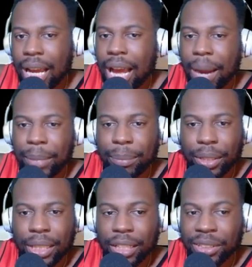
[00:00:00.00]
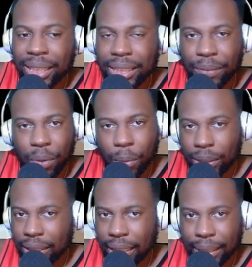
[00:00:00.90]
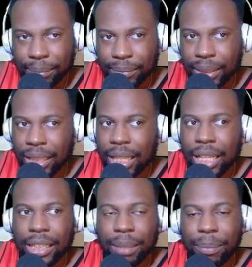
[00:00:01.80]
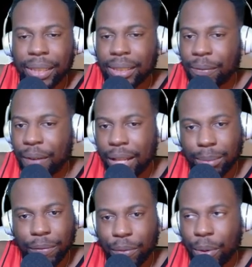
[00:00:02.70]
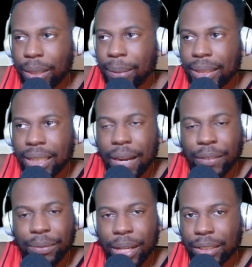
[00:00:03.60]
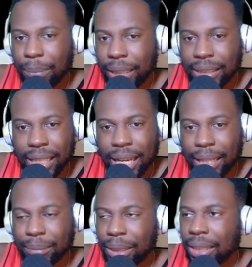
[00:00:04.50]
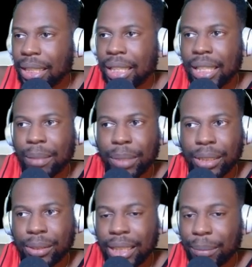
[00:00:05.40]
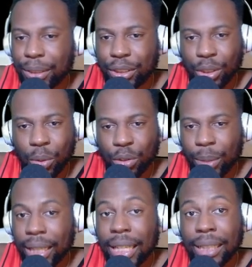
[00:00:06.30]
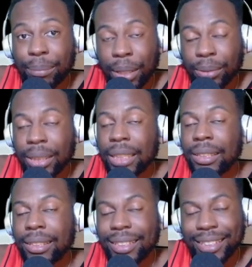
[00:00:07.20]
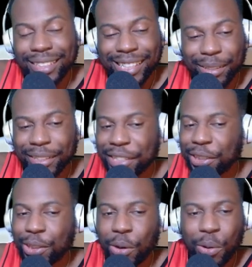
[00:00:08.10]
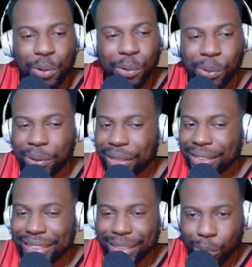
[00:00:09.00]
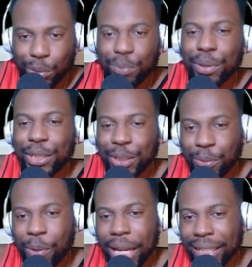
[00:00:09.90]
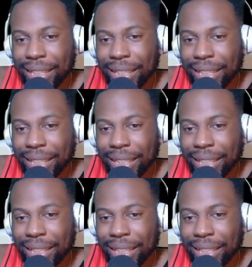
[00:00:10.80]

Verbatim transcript: I mean, bro, y'all sixty-four win team. You've been to the finals before. You've been to conference finals many times. But your team is so great. Like, bro, this, like, there's no, bro, just win.